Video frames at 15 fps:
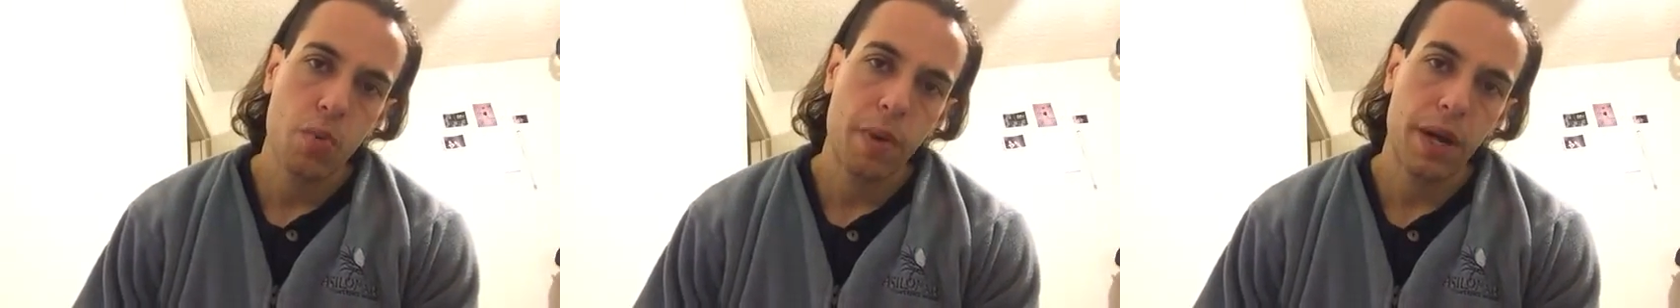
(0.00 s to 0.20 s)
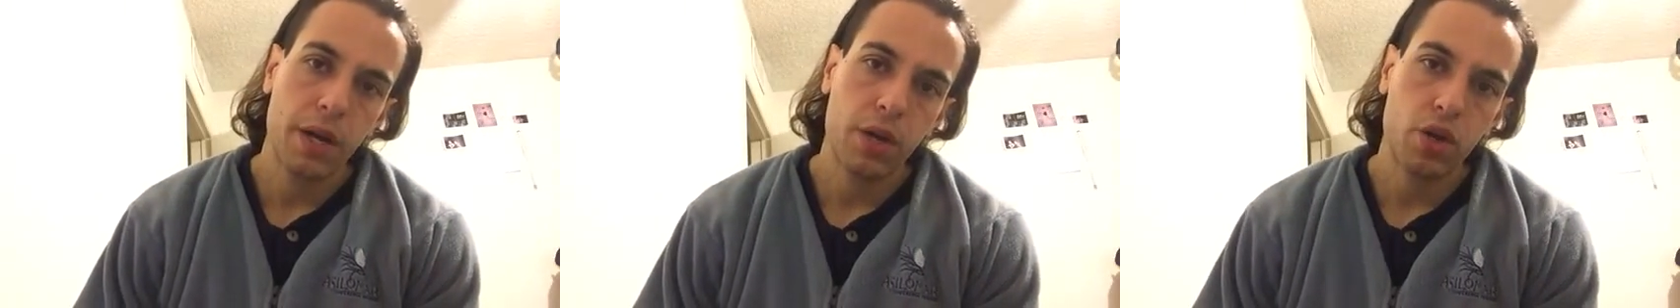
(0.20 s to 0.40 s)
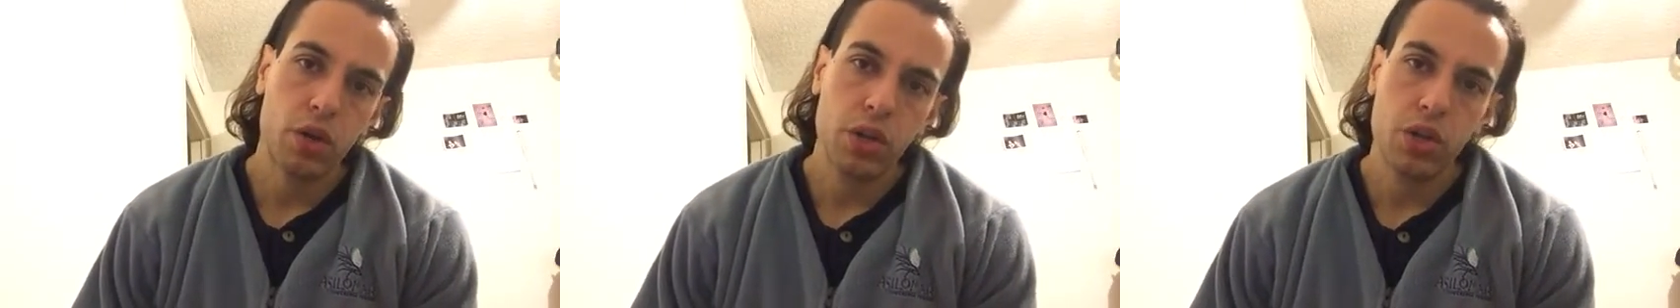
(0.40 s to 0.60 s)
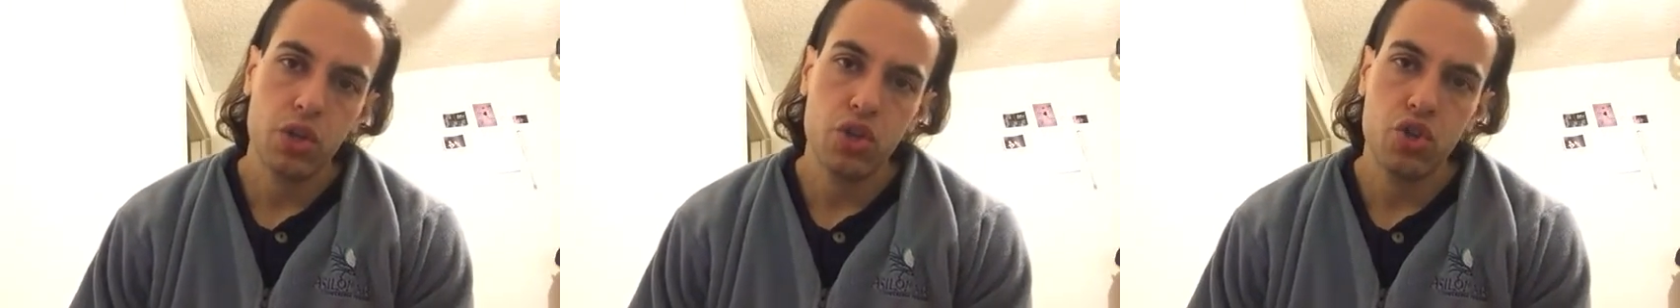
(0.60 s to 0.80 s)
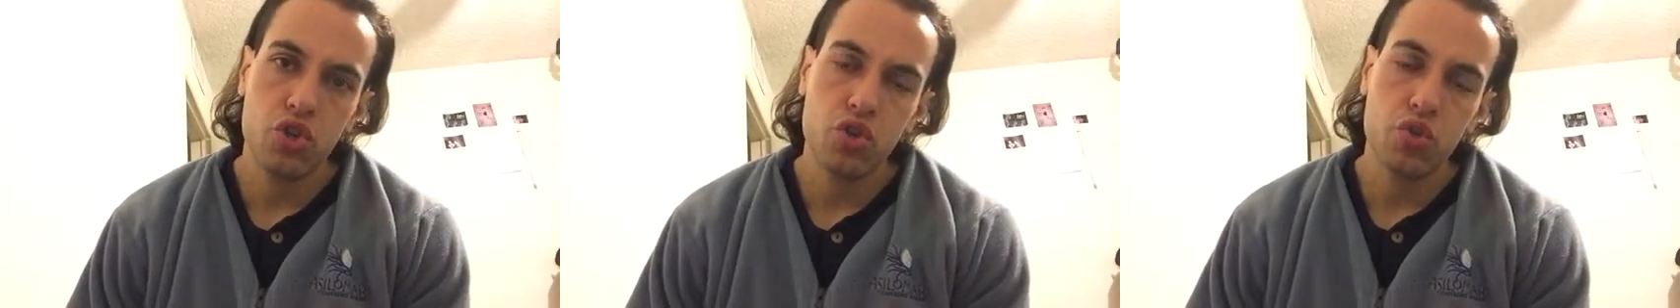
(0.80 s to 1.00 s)
my
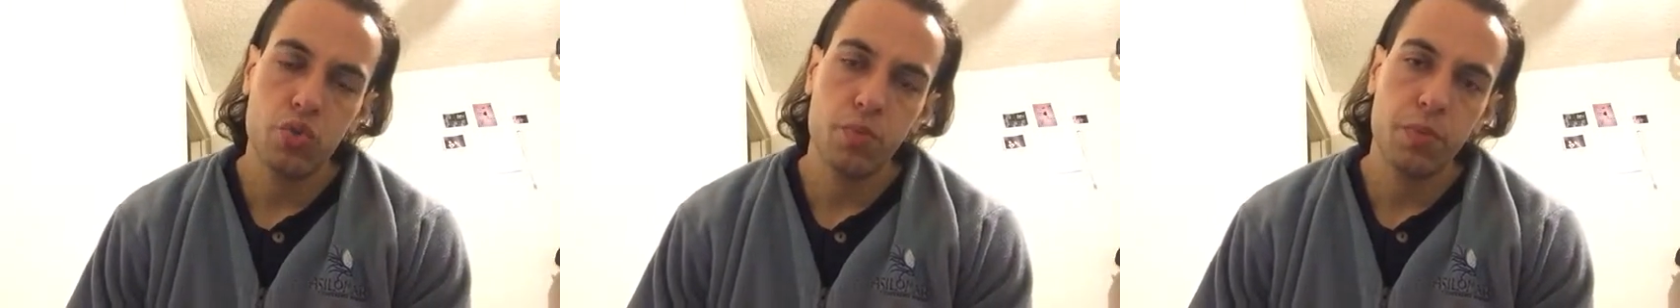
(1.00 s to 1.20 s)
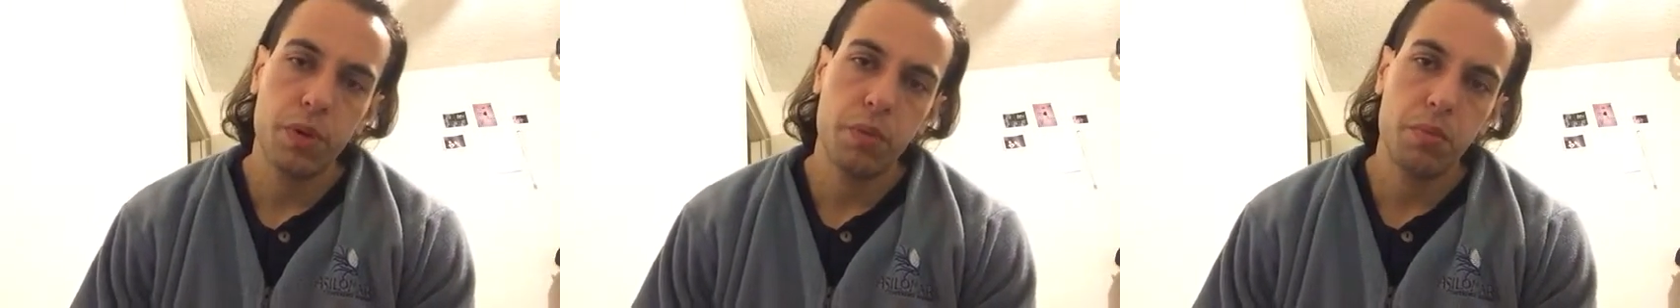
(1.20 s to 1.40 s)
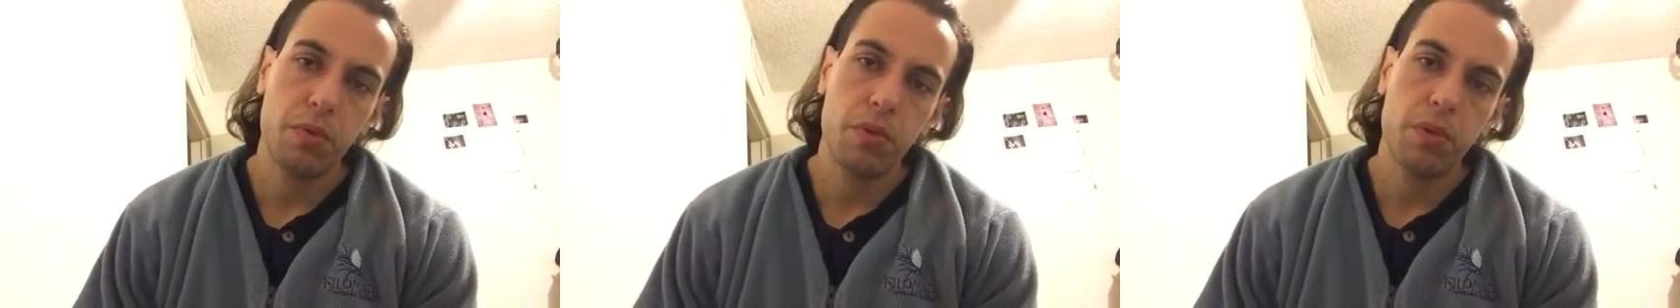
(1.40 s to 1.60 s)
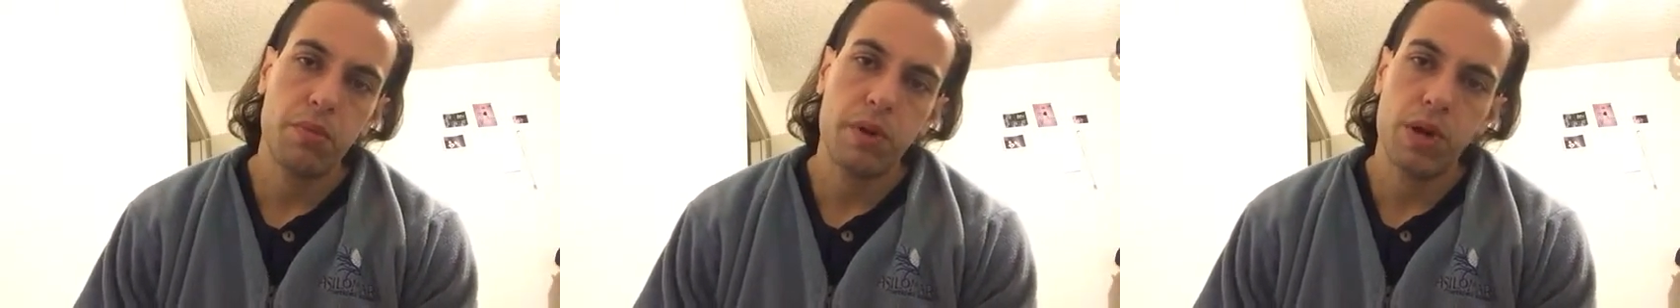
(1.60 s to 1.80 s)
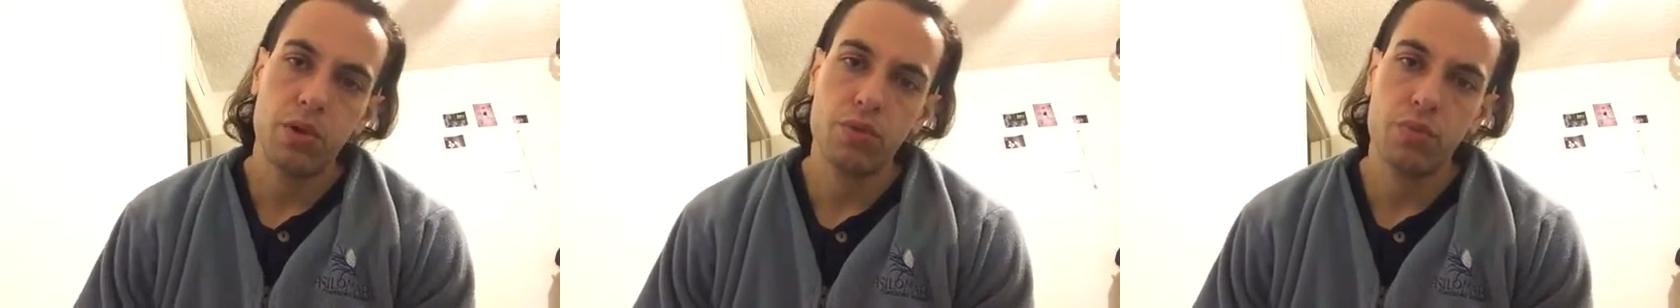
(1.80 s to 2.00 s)
knowledge to people
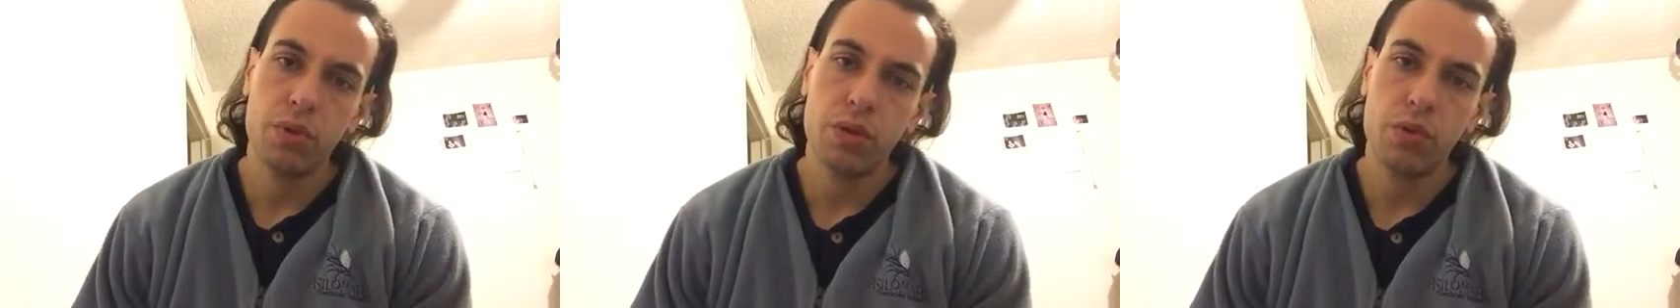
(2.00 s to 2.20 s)
around me,